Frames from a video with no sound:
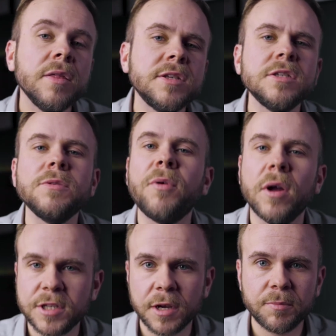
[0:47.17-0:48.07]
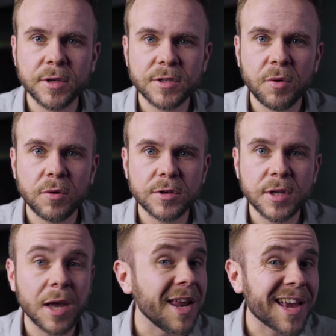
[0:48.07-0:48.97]
This is a project-based course,
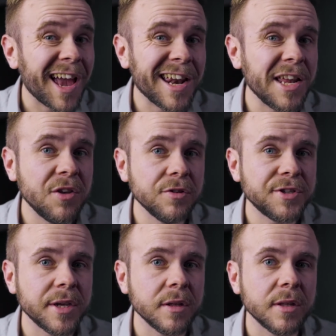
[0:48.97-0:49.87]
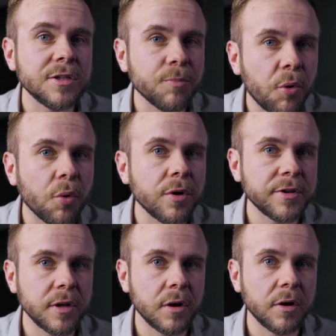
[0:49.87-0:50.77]
and like any new skill, it's important
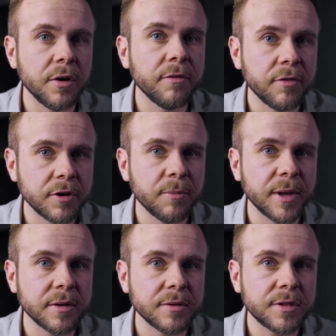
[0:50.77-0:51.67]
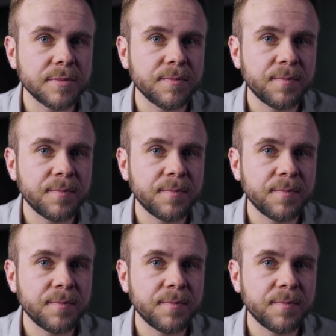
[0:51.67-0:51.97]
to learn the fundamentals.